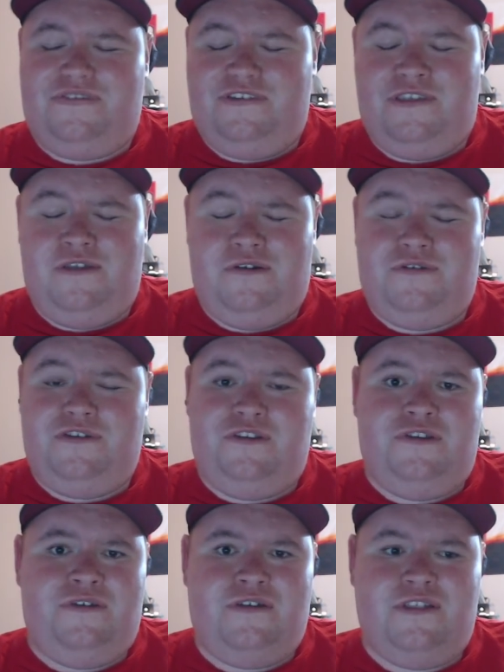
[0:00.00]

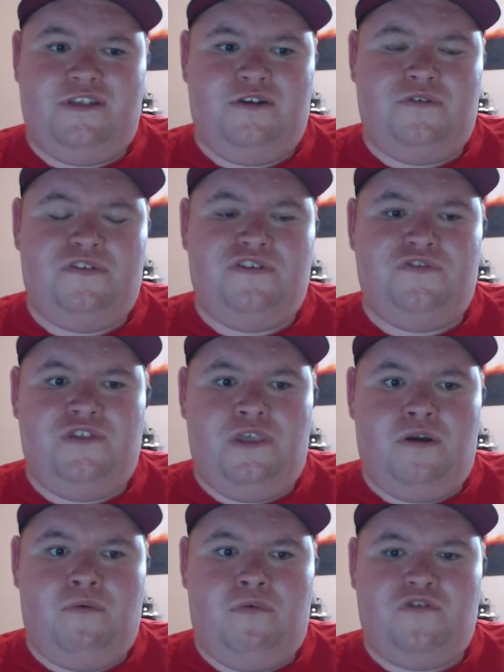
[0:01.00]
you click off this
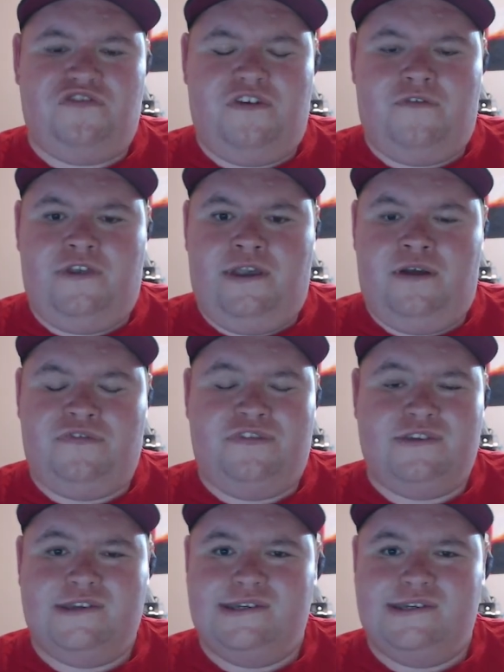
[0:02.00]
video and watch something else.